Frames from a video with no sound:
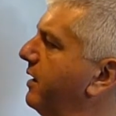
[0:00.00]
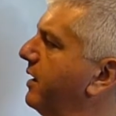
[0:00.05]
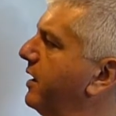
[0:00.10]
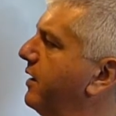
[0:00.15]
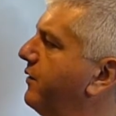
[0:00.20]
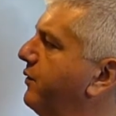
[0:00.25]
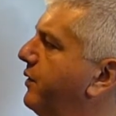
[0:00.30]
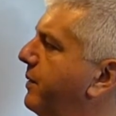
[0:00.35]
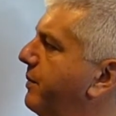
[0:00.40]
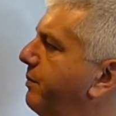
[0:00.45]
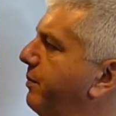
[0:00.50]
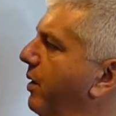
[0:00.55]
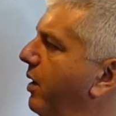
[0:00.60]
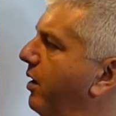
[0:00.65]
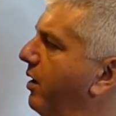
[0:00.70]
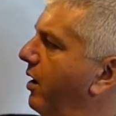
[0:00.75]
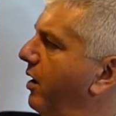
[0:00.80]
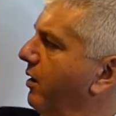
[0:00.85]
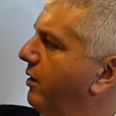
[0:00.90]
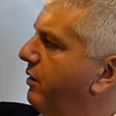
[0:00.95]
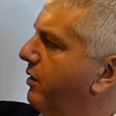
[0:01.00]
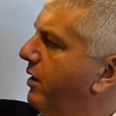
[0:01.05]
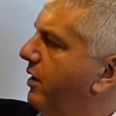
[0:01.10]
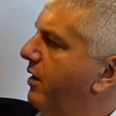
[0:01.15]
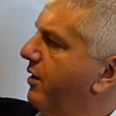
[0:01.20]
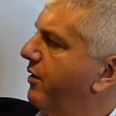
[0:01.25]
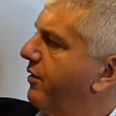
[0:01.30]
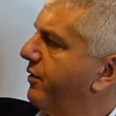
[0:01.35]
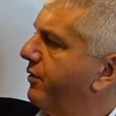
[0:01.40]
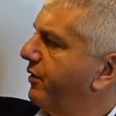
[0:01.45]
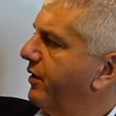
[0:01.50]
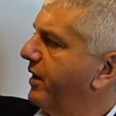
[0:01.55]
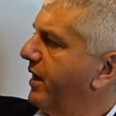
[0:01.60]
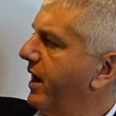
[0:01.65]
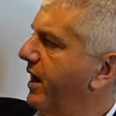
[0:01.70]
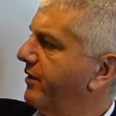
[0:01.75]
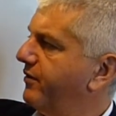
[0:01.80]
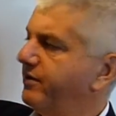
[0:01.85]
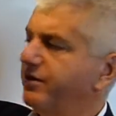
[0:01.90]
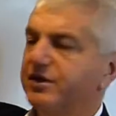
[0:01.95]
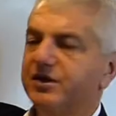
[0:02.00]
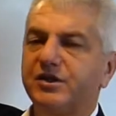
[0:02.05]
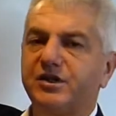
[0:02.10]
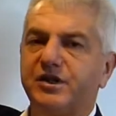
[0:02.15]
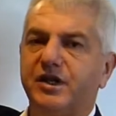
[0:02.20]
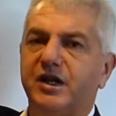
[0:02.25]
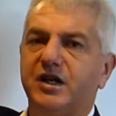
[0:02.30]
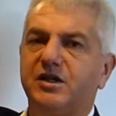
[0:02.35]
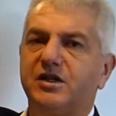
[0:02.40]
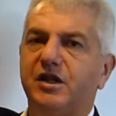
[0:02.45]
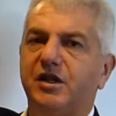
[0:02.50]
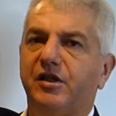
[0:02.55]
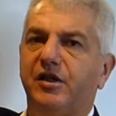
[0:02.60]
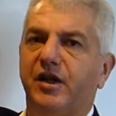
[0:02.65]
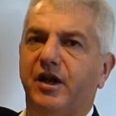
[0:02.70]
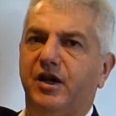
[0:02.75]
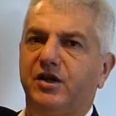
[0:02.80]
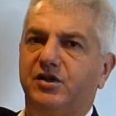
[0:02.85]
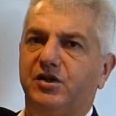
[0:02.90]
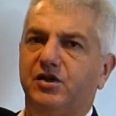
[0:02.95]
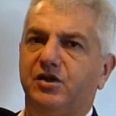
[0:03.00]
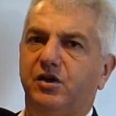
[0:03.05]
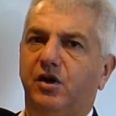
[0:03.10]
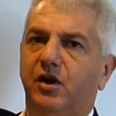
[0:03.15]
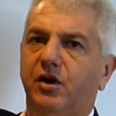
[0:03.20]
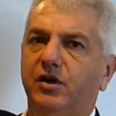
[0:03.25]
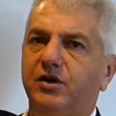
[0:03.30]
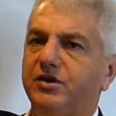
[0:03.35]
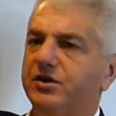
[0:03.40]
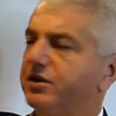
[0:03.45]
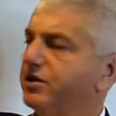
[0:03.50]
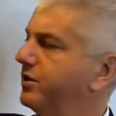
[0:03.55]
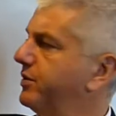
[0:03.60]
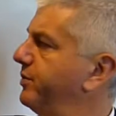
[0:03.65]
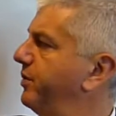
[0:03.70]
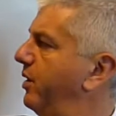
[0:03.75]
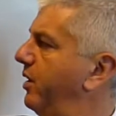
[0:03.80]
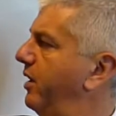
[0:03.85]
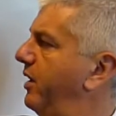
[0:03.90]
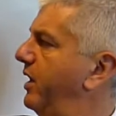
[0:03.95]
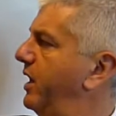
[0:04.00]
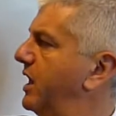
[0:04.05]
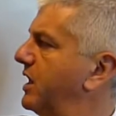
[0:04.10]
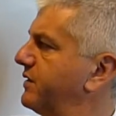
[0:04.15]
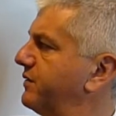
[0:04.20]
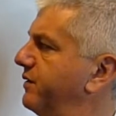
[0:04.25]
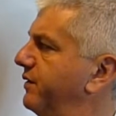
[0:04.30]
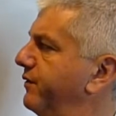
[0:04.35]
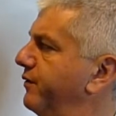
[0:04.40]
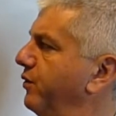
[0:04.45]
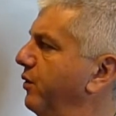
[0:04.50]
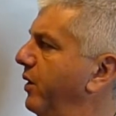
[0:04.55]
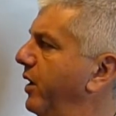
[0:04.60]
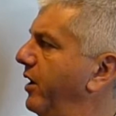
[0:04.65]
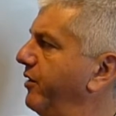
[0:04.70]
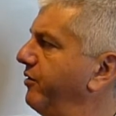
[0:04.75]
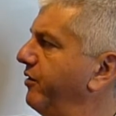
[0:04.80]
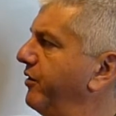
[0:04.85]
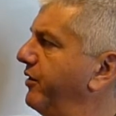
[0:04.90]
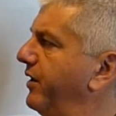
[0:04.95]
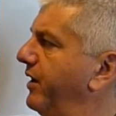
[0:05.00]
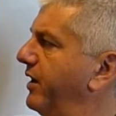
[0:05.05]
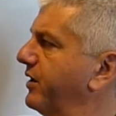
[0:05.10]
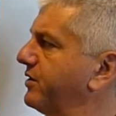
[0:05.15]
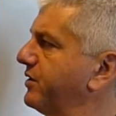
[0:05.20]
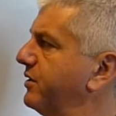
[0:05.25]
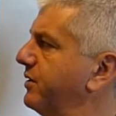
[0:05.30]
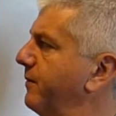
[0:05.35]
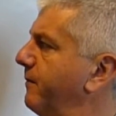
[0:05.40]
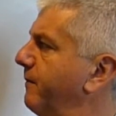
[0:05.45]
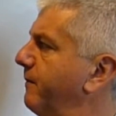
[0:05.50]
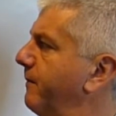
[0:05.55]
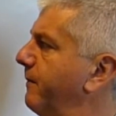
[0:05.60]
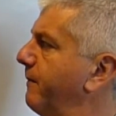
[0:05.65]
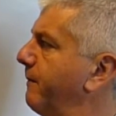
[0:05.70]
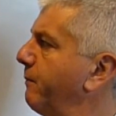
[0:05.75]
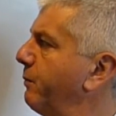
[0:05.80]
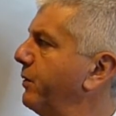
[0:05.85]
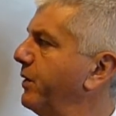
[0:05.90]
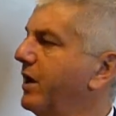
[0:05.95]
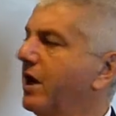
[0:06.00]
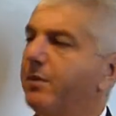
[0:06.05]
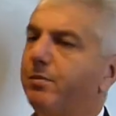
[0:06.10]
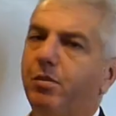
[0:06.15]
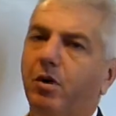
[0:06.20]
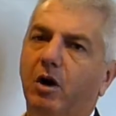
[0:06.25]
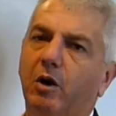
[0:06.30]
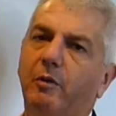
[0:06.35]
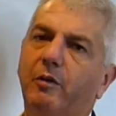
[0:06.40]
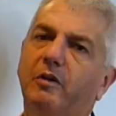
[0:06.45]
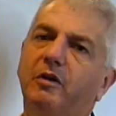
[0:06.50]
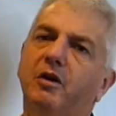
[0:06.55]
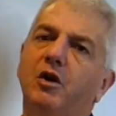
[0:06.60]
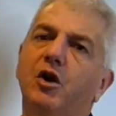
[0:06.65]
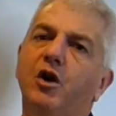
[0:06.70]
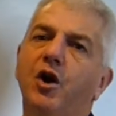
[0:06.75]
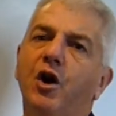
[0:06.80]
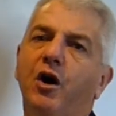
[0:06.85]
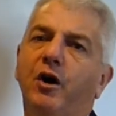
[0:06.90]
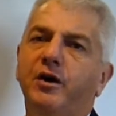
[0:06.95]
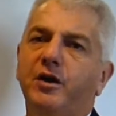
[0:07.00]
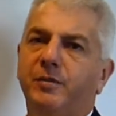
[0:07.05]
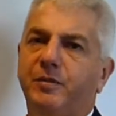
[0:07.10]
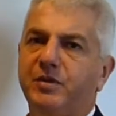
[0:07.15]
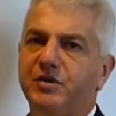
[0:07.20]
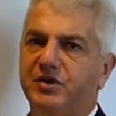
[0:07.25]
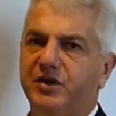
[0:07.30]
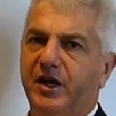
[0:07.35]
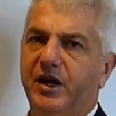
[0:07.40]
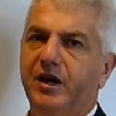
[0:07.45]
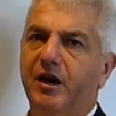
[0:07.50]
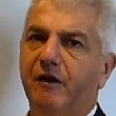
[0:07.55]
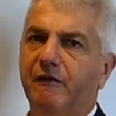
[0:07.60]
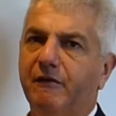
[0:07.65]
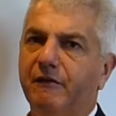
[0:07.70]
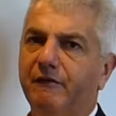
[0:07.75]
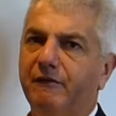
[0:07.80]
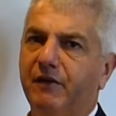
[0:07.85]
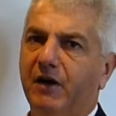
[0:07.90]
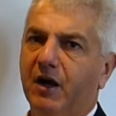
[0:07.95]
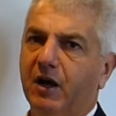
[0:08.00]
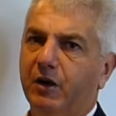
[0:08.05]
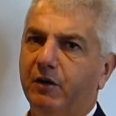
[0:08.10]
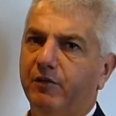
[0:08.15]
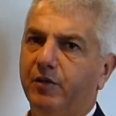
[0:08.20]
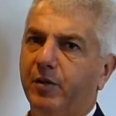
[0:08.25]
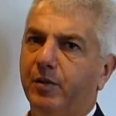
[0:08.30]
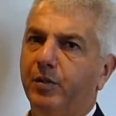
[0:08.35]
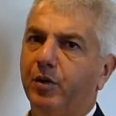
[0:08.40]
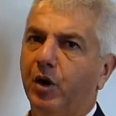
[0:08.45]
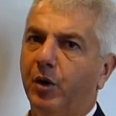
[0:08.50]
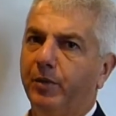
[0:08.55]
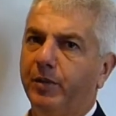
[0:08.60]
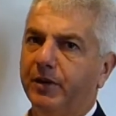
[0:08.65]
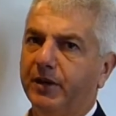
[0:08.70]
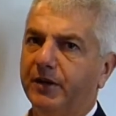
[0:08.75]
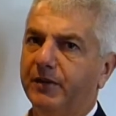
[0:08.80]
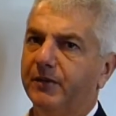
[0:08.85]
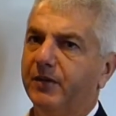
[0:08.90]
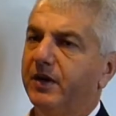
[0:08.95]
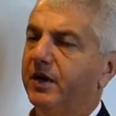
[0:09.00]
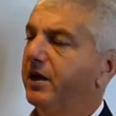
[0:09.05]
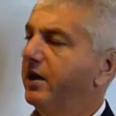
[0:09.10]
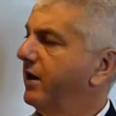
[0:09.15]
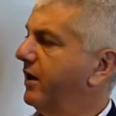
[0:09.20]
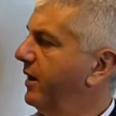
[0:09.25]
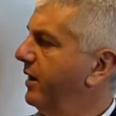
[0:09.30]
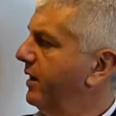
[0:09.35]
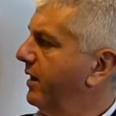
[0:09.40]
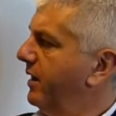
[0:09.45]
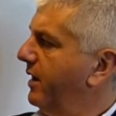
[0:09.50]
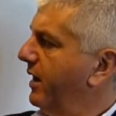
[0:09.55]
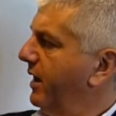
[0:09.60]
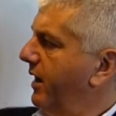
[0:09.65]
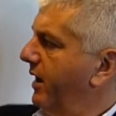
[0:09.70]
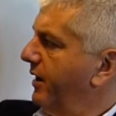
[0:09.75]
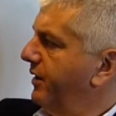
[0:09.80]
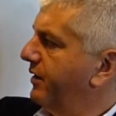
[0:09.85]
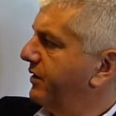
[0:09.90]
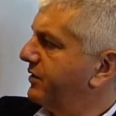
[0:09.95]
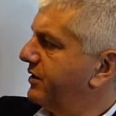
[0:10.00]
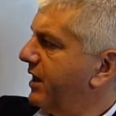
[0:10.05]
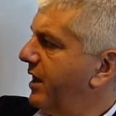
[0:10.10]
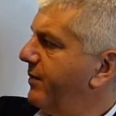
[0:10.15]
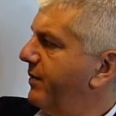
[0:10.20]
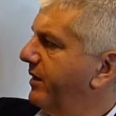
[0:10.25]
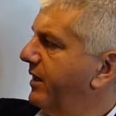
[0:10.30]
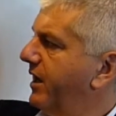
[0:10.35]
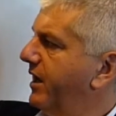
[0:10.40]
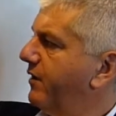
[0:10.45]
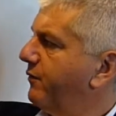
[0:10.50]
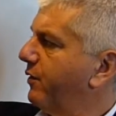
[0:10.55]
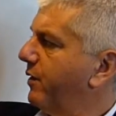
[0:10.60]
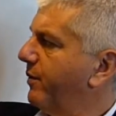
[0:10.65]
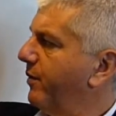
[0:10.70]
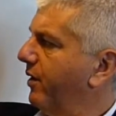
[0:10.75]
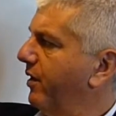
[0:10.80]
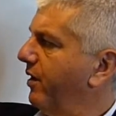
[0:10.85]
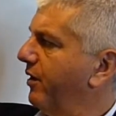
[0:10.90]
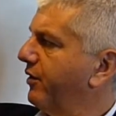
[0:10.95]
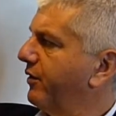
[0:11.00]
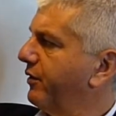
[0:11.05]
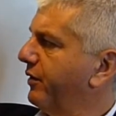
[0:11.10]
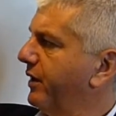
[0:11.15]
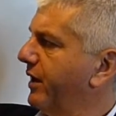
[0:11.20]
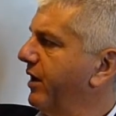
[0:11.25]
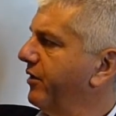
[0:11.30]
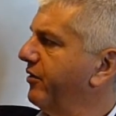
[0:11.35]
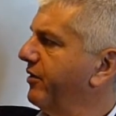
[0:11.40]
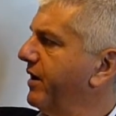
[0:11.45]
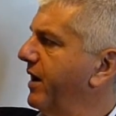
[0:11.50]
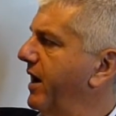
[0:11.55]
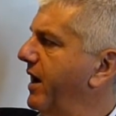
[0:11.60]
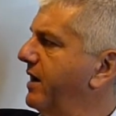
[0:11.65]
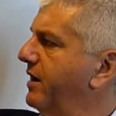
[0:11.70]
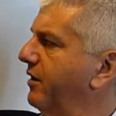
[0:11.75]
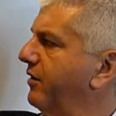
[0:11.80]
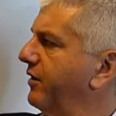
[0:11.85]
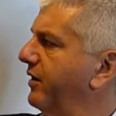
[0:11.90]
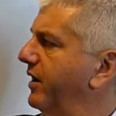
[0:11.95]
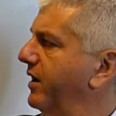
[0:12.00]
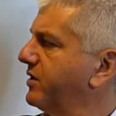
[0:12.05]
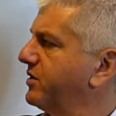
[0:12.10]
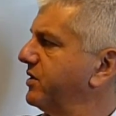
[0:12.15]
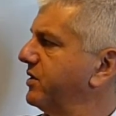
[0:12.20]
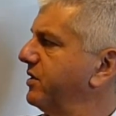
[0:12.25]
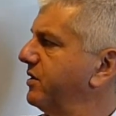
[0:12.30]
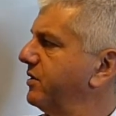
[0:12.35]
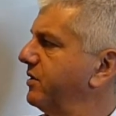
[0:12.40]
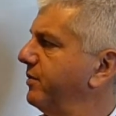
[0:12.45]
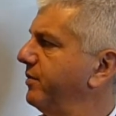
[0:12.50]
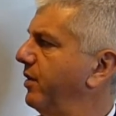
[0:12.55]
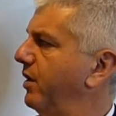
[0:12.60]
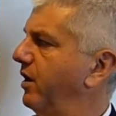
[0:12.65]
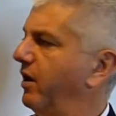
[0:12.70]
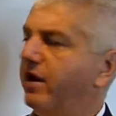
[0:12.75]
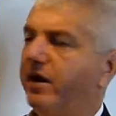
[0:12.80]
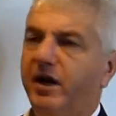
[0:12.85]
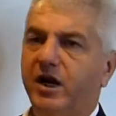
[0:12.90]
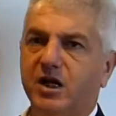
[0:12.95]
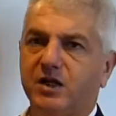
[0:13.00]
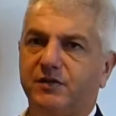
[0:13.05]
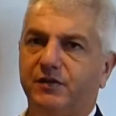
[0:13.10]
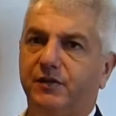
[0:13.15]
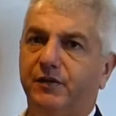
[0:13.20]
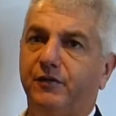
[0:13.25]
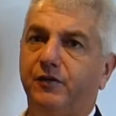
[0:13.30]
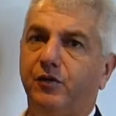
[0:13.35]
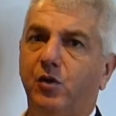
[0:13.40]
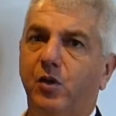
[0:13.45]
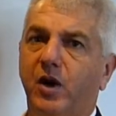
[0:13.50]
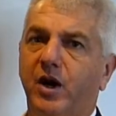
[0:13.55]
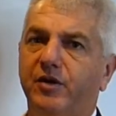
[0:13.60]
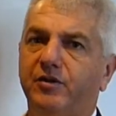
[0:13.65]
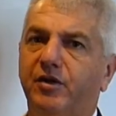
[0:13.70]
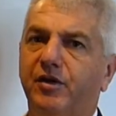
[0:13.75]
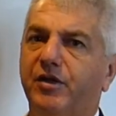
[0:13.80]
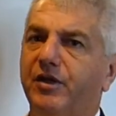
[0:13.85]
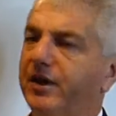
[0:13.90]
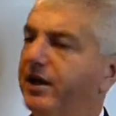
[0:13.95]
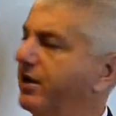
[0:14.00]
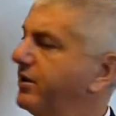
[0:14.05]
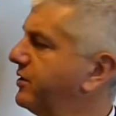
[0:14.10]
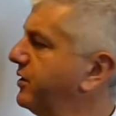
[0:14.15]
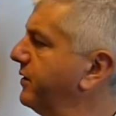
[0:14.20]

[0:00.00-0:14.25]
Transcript: if we borrow $360,000 to buy a house for $400,000, we're now borrowing 90% of the value of the property. And the same again, if we borrow $380,000 to buy a house for $400,000,